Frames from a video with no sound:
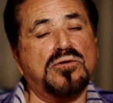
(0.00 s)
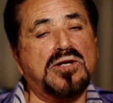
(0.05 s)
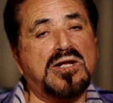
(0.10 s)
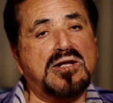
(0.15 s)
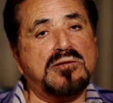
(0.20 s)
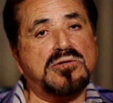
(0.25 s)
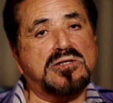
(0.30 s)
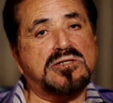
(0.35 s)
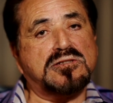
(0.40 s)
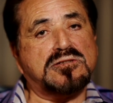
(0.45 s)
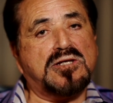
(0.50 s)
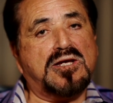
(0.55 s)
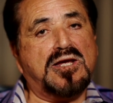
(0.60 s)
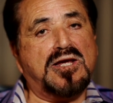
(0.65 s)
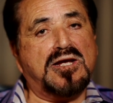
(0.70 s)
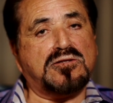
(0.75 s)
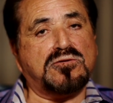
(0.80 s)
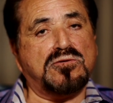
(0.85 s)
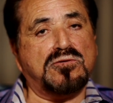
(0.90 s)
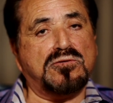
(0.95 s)
name is
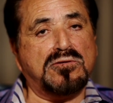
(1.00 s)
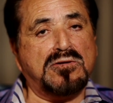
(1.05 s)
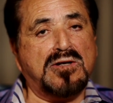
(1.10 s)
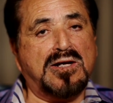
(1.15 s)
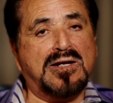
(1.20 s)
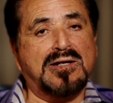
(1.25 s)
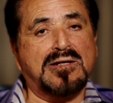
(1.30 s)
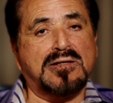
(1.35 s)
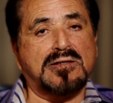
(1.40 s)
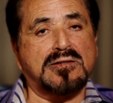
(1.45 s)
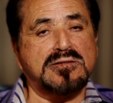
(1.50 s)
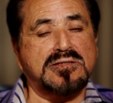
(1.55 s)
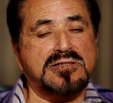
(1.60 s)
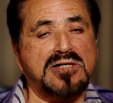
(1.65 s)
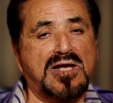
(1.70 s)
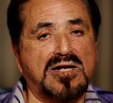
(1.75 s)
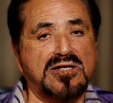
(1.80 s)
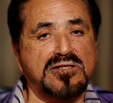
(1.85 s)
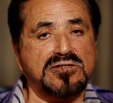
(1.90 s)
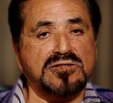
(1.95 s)
Hector
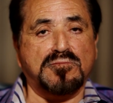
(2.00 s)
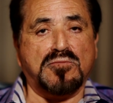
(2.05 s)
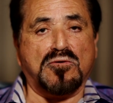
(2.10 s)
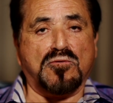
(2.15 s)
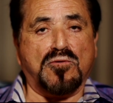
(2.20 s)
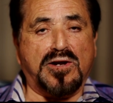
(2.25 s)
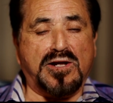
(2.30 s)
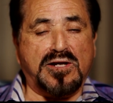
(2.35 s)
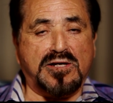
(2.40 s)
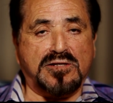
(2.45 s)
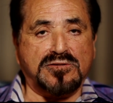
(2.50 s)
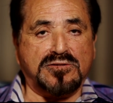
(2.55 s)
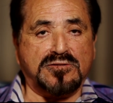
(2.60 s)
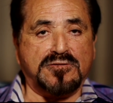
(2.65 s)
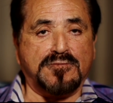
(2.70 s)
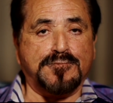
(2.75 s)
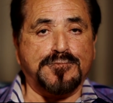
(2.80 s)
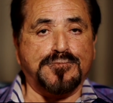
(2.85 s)
Gonzalez Berrellez.